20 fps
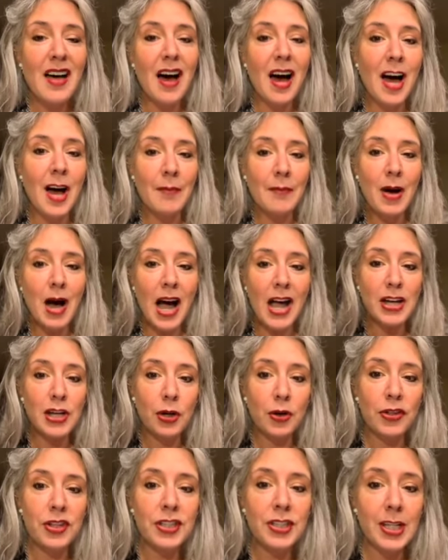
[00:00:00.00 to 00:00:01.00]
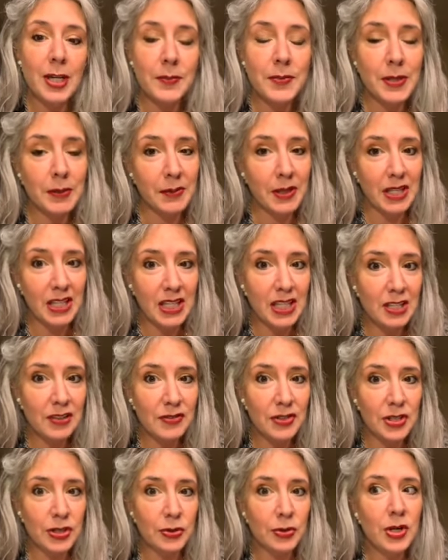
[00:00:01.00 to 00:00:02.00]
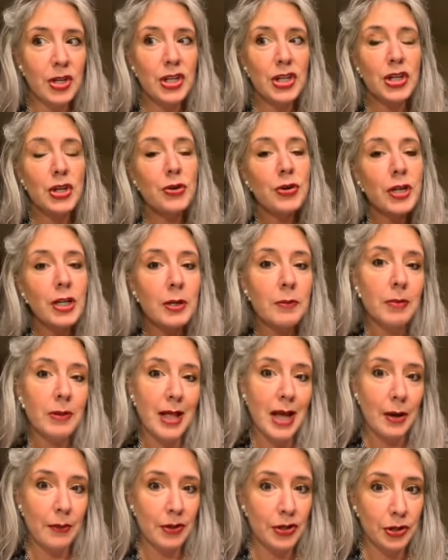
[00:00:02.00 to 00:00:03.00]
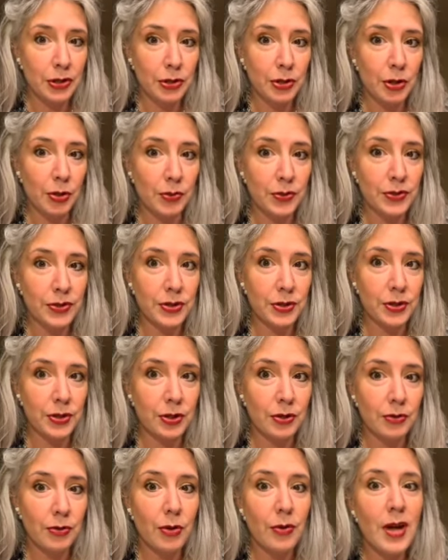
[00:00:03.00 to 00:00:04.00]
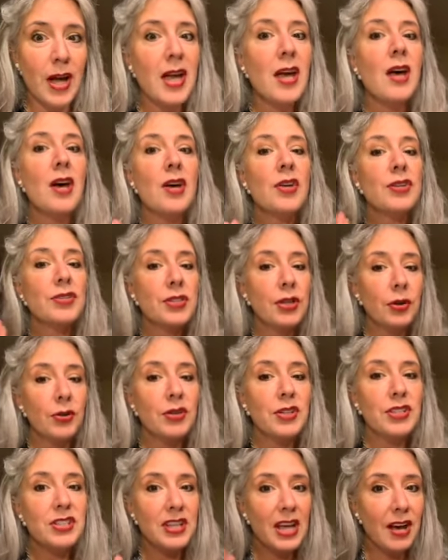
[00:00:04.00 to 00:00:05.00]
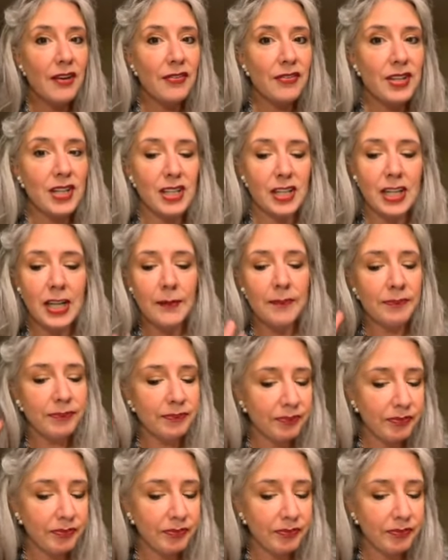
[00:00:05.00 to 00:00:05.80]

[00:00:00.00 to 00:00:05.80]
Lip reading: I know the tips I'm gonna give you, you can apply within your own circle, okay? So definitely.